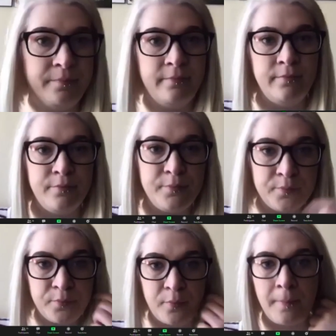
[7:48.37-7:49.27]
you.
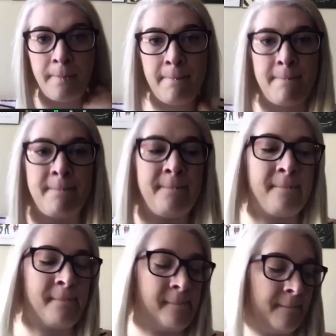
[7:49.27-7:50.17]
All
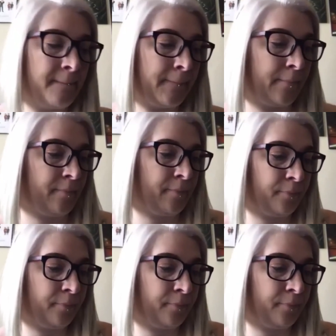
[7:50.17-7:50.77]
right. Uh, next